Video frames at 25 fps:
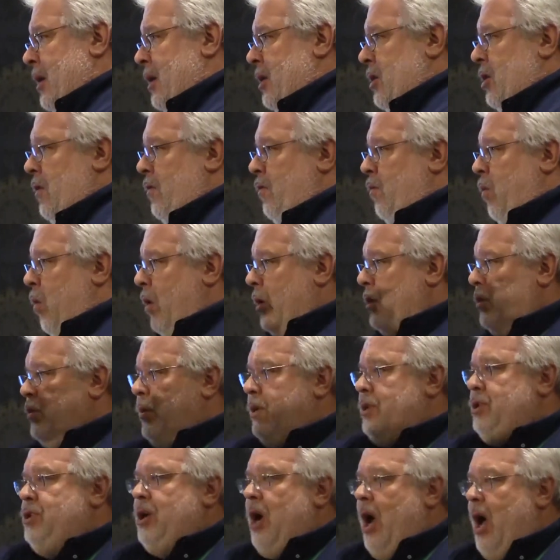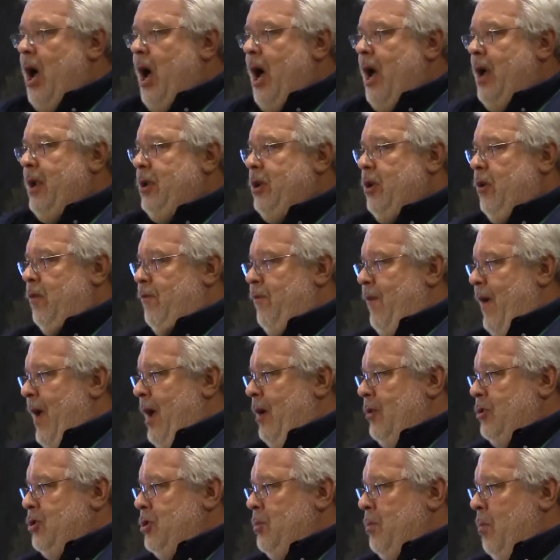You've worked with John, you
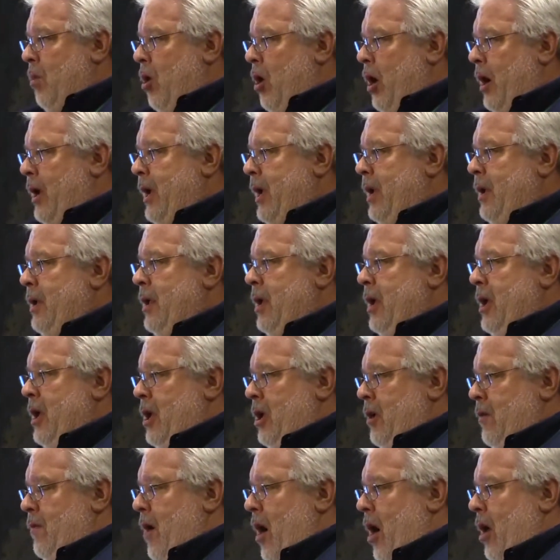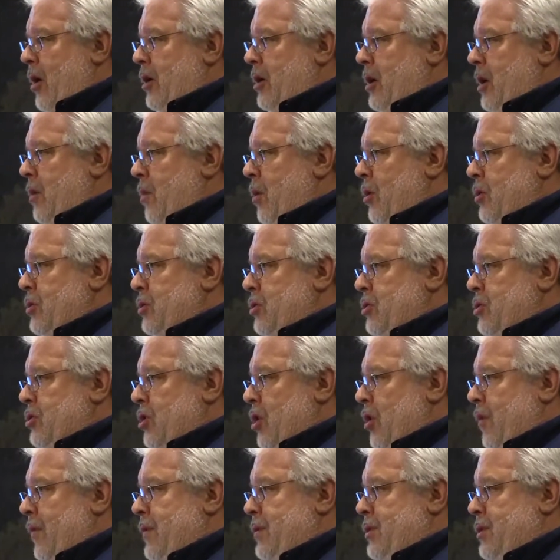found your market, you've gone to commercial
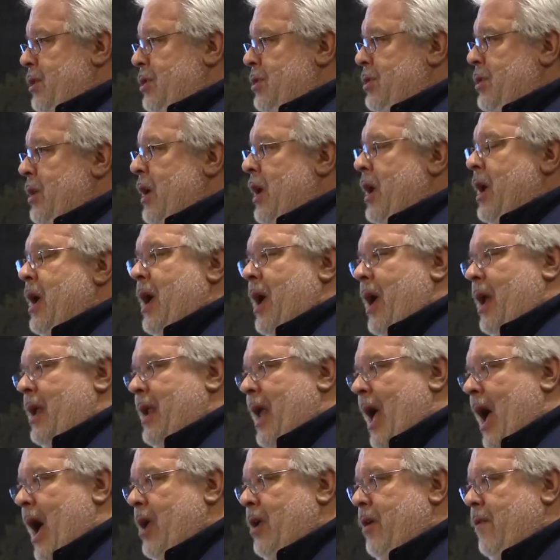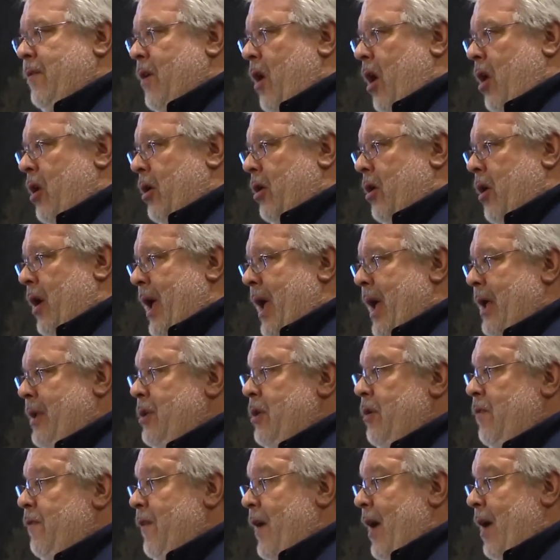services, now you've gone to go ahead
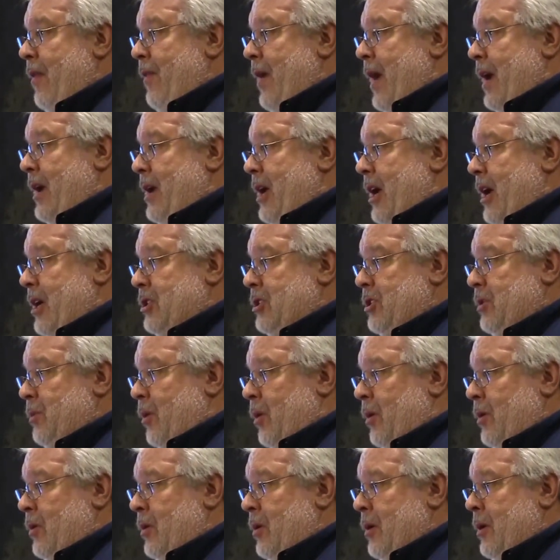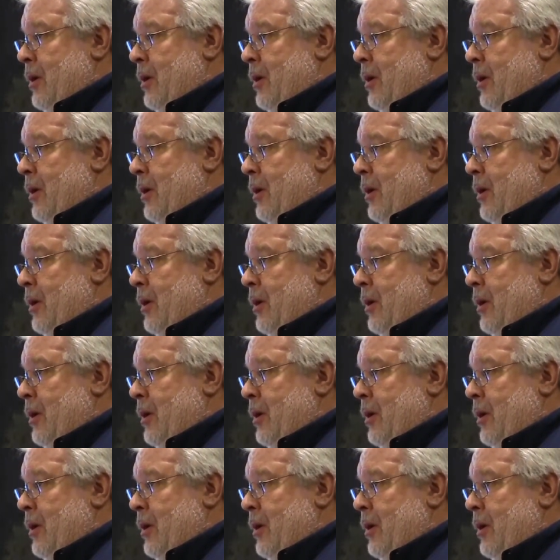and you found that customer.